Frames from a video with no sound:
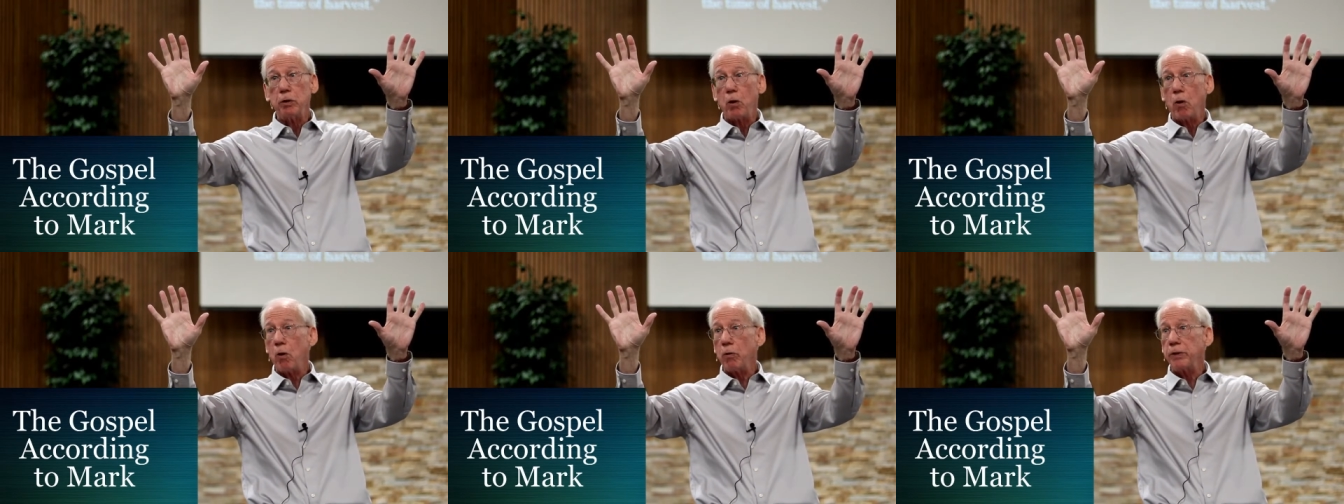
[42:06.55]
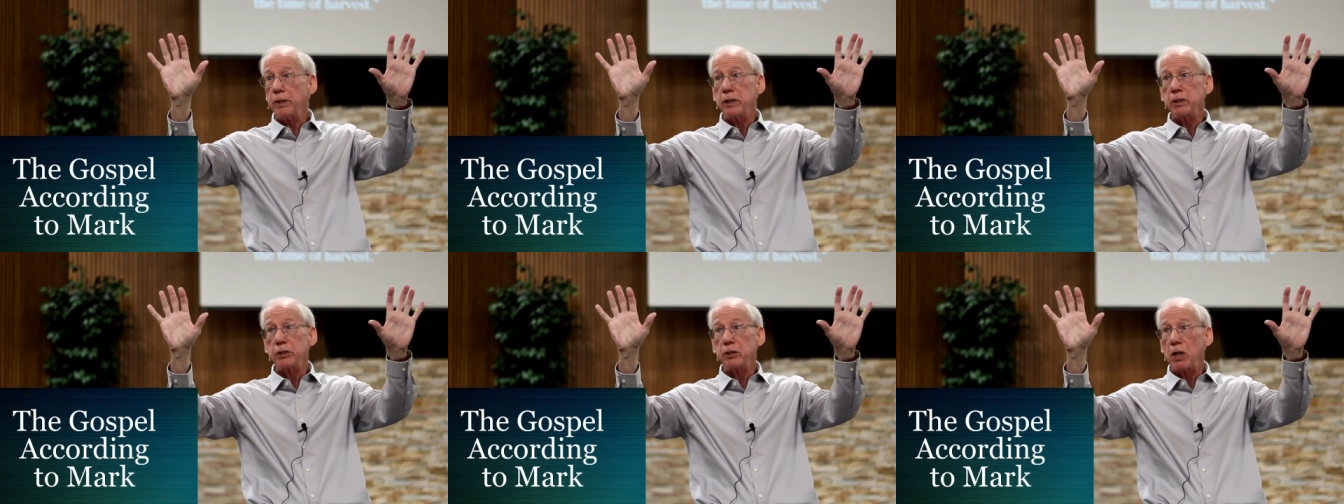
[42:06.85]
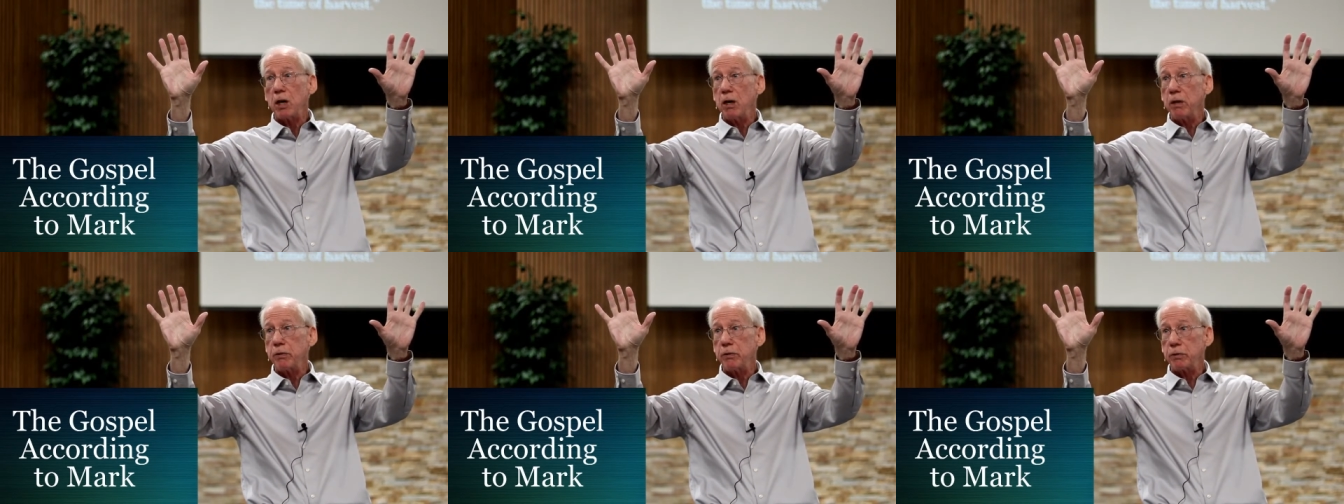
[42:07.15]
when all that is
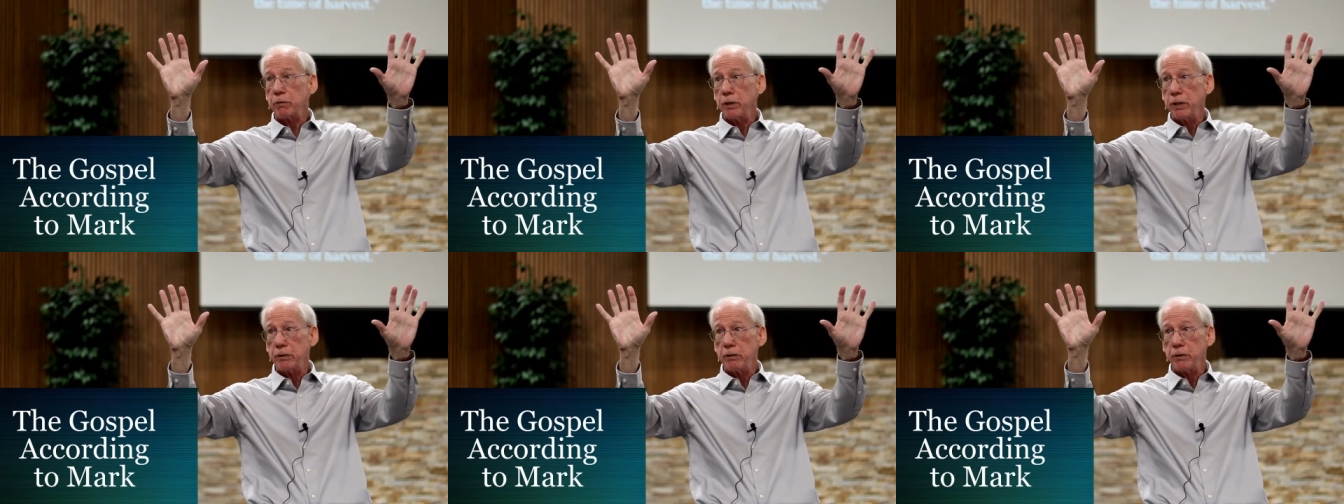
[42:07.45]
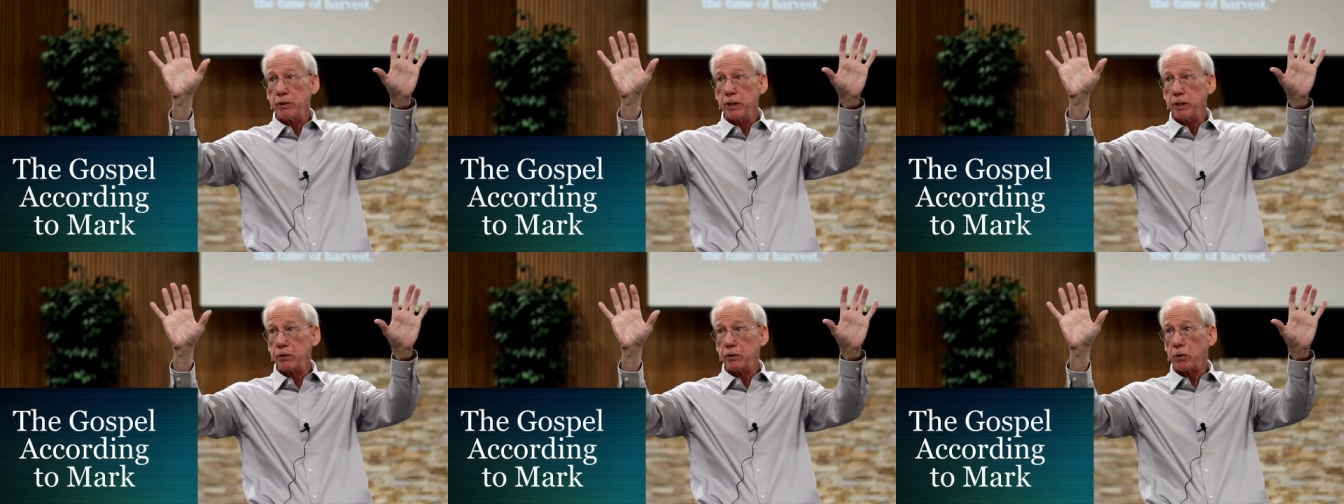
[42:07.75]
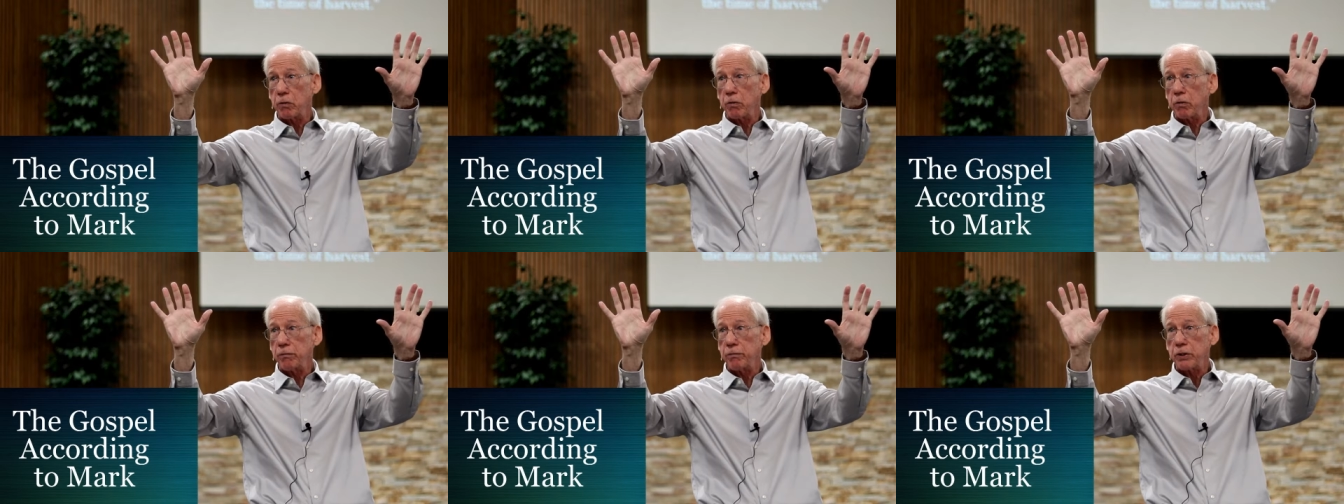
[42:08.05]
contrary to the
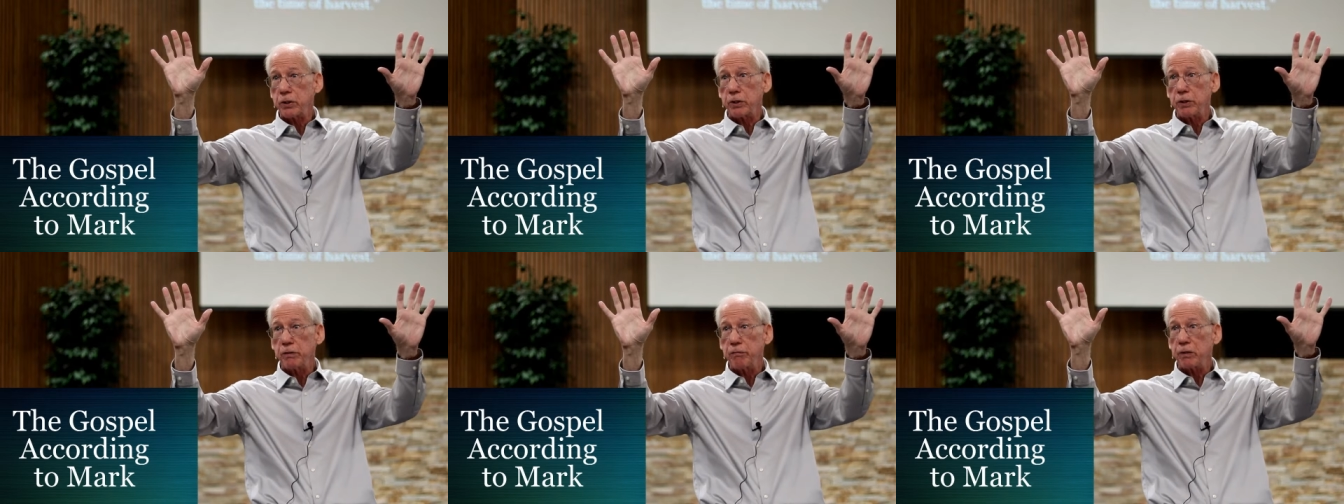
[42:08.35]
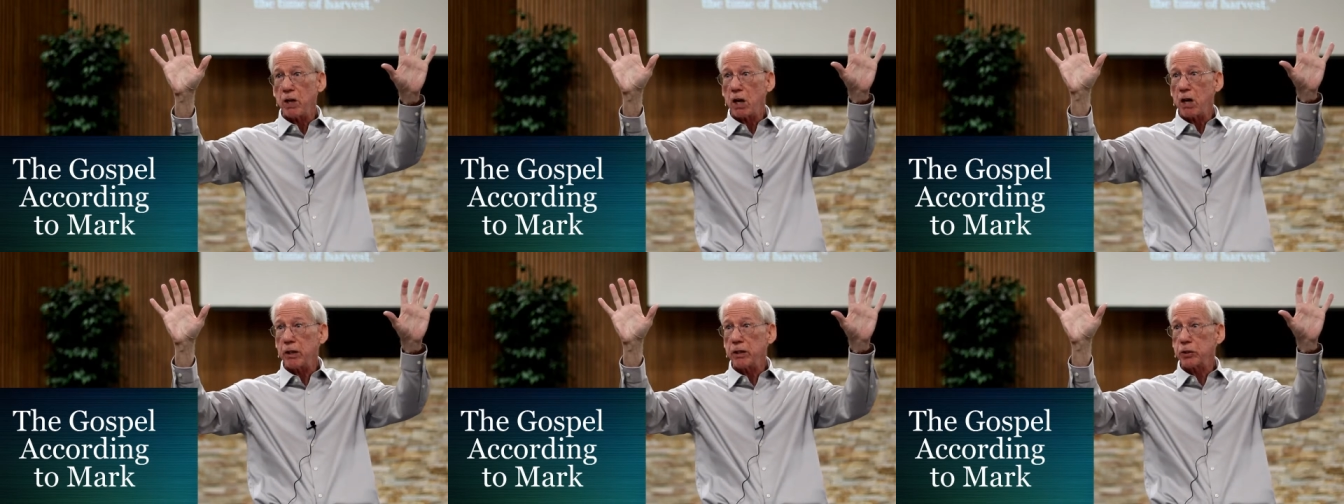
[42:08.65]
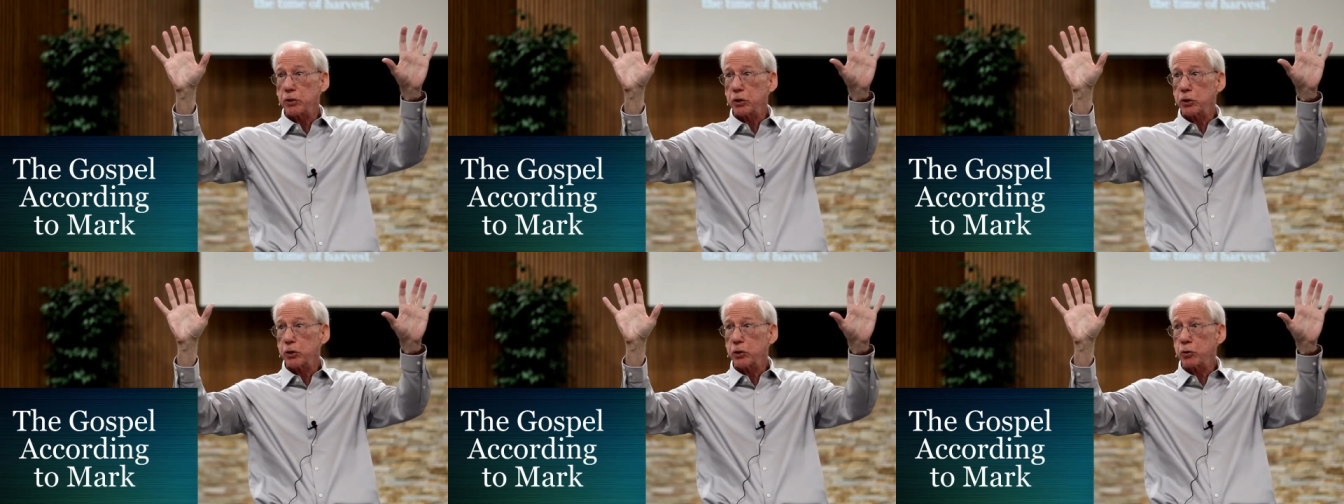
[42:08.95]
eternal vision of
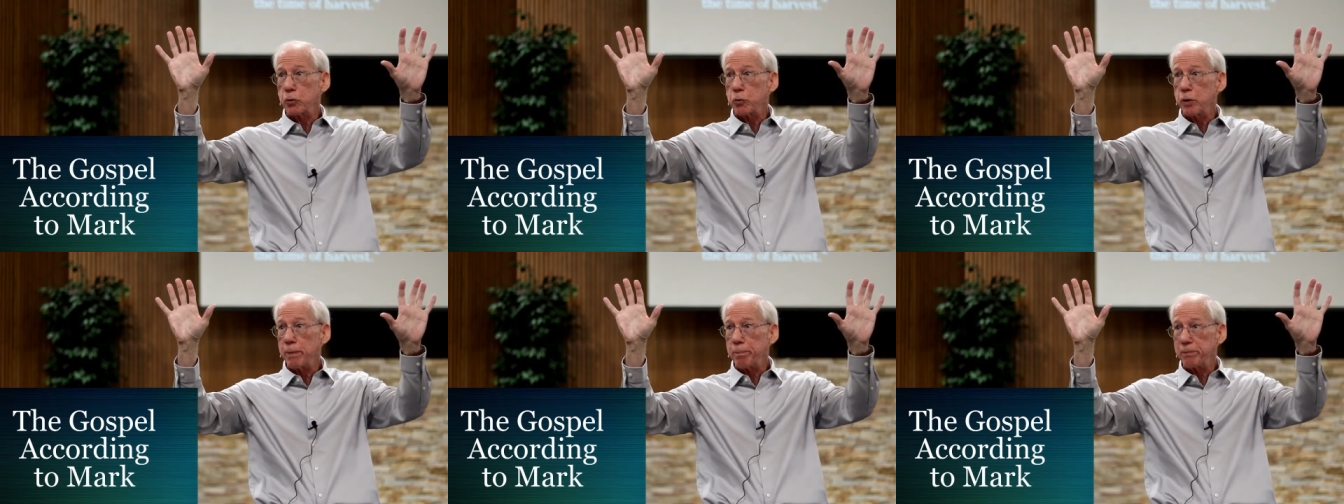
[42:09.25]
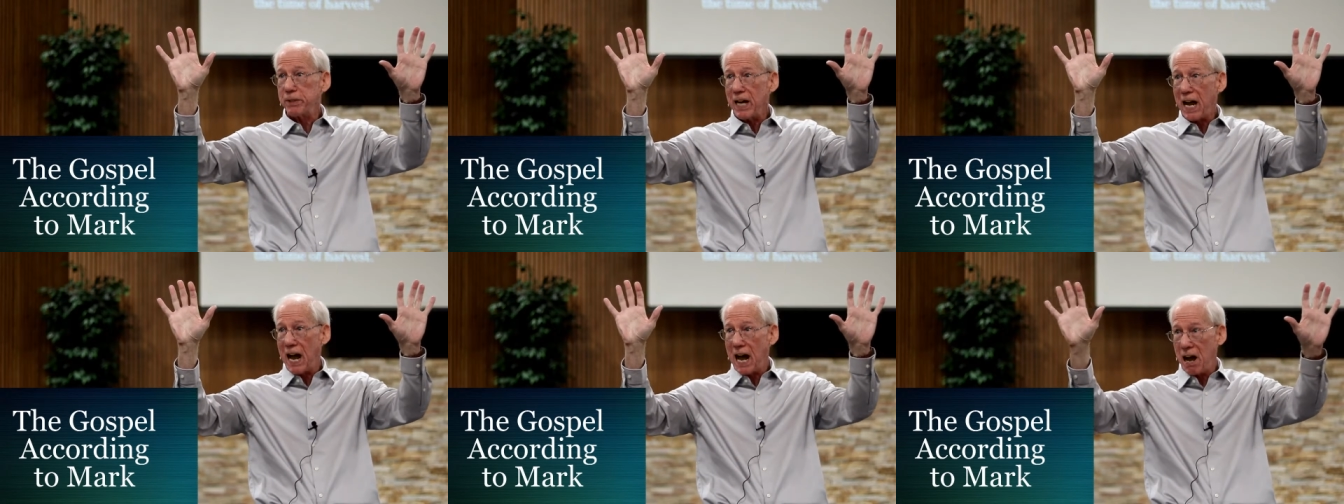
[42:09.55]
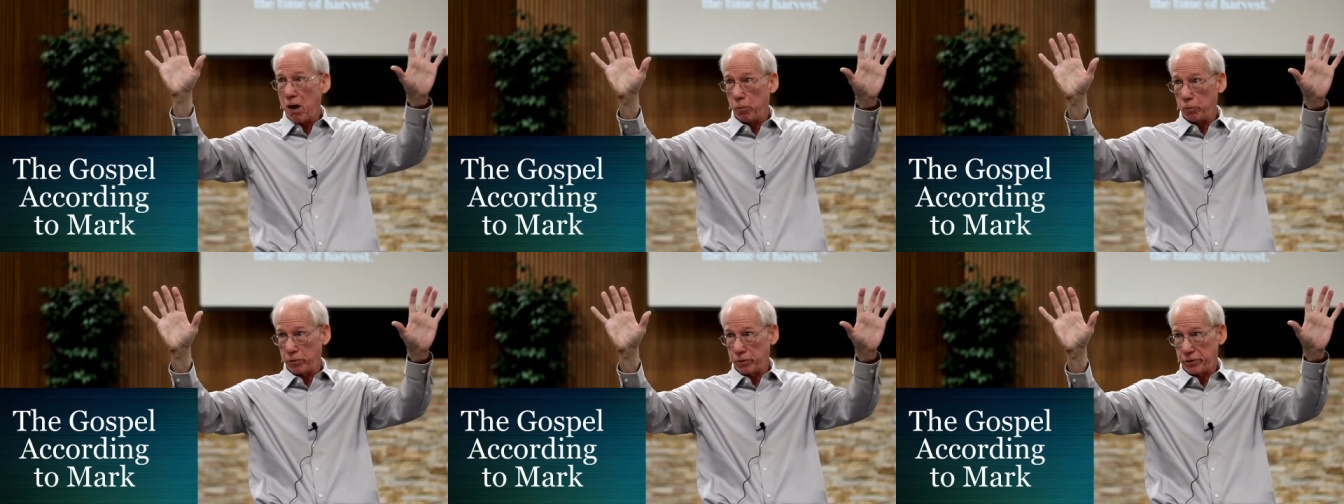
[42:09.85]
God is stripped
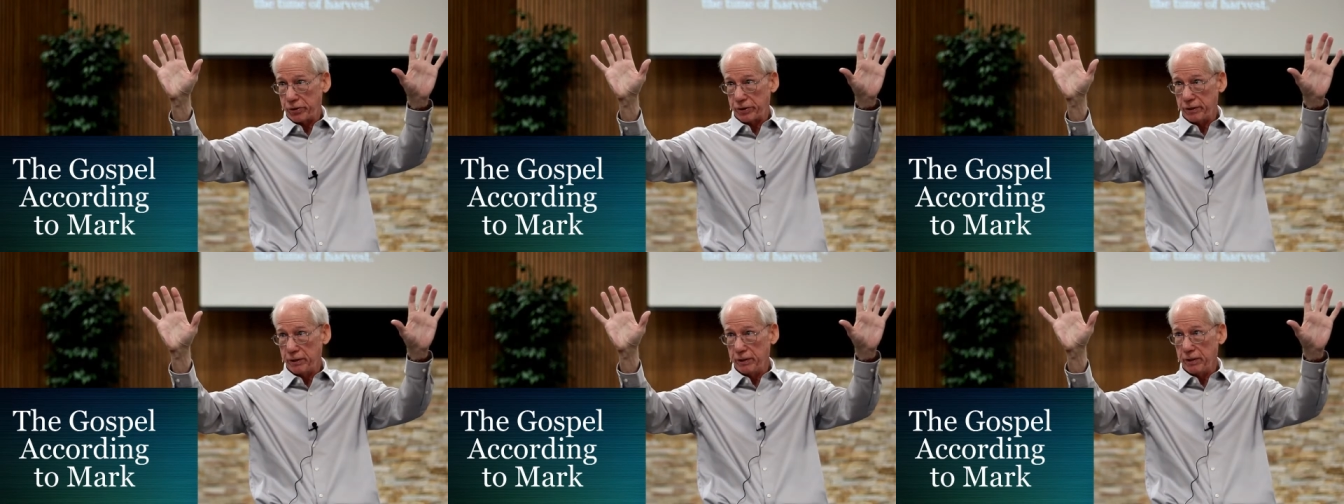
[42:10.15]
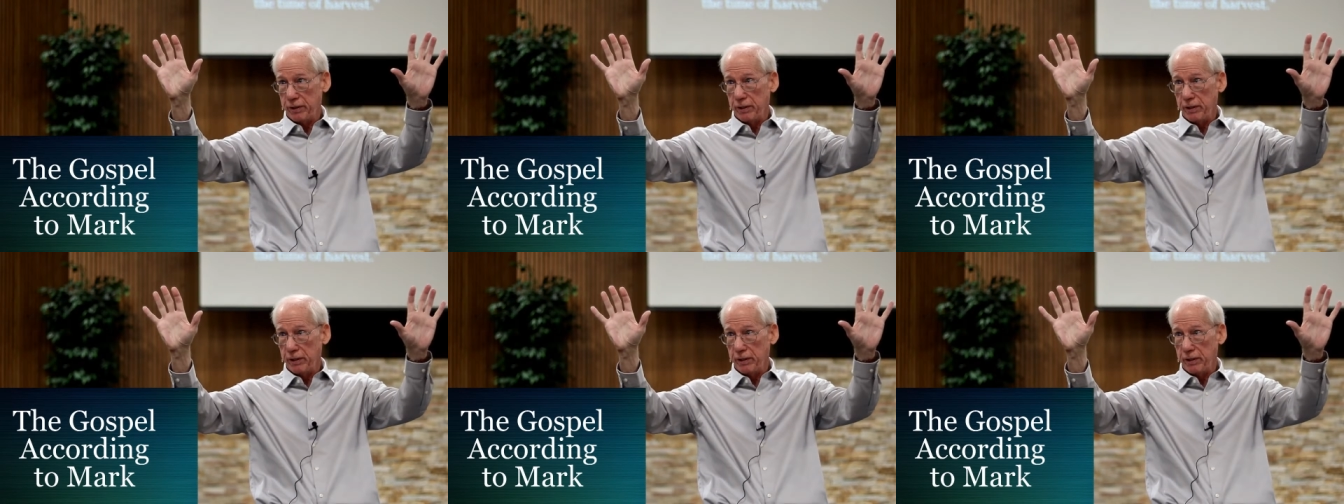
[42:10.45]
out